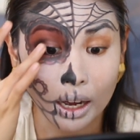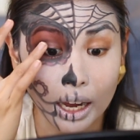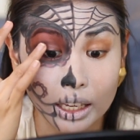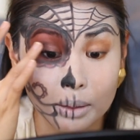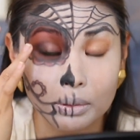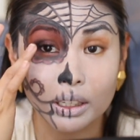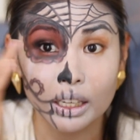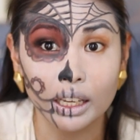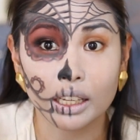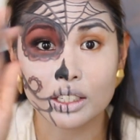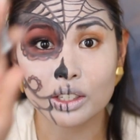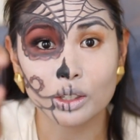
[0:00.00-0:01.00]
I keep
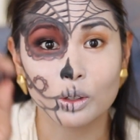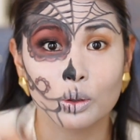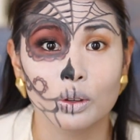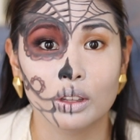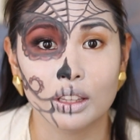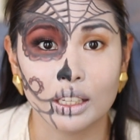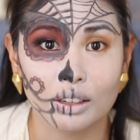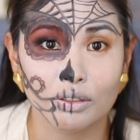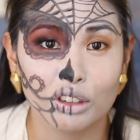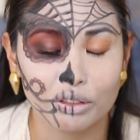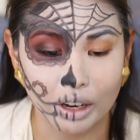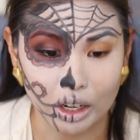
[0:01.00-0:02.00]
looking into the
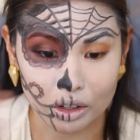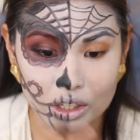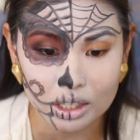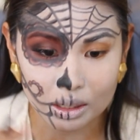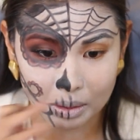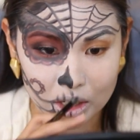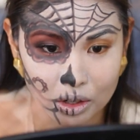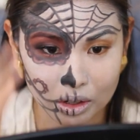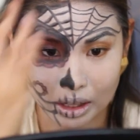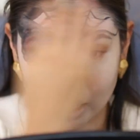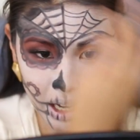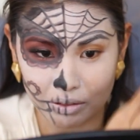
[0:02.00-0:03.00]
viewfinder just to make sure
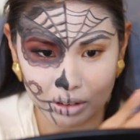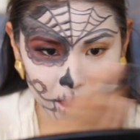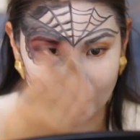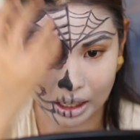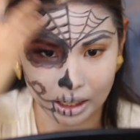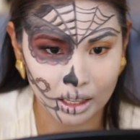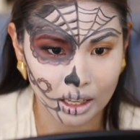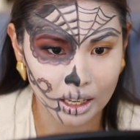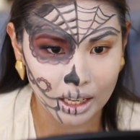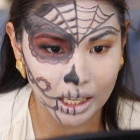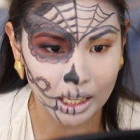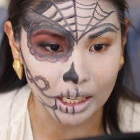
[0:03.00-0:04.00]
that everything
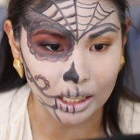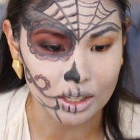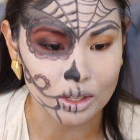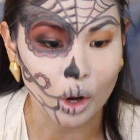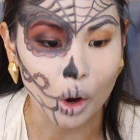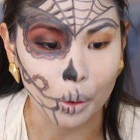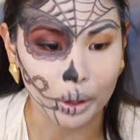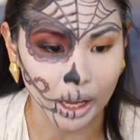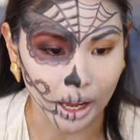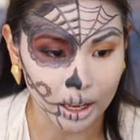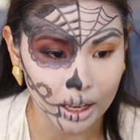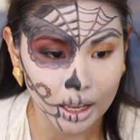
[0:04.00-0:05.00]
is
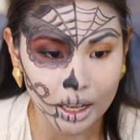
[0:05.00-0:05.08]
okay.